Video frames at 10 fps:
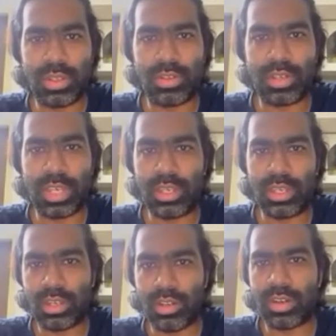Okay,
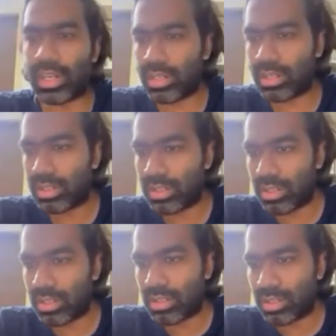all right.
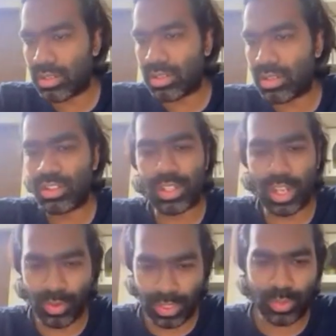So
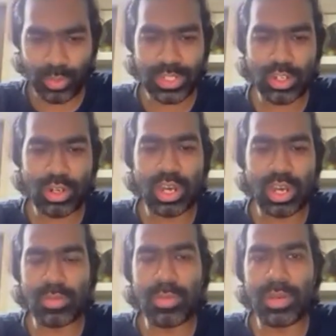there was a question on
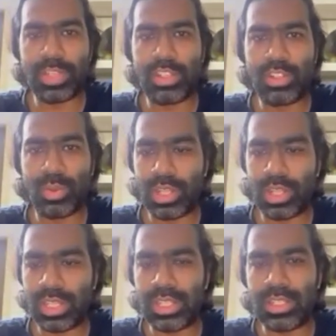HUGMA. So what are
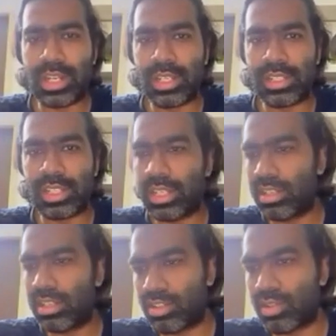the things that are seen?
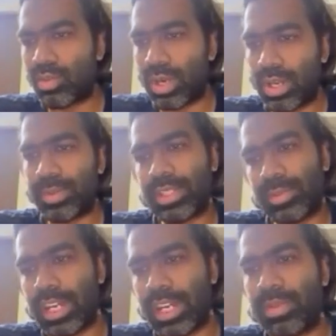So what are these
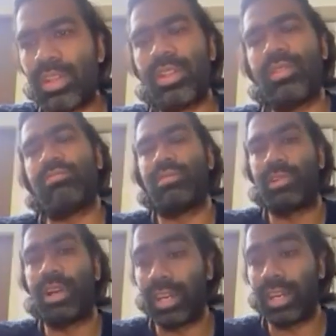multiple
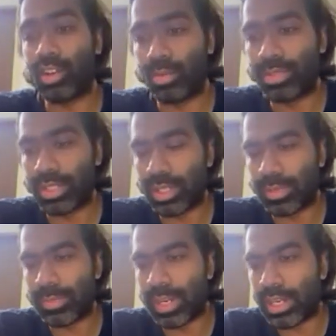correct options? I
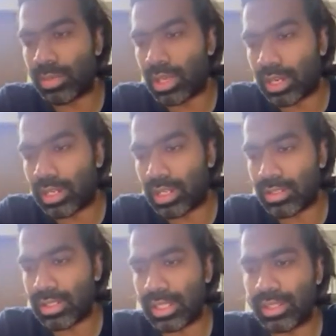mean, multiple correct
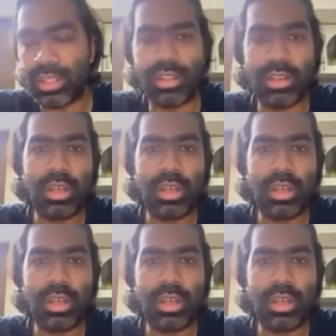answers, I think.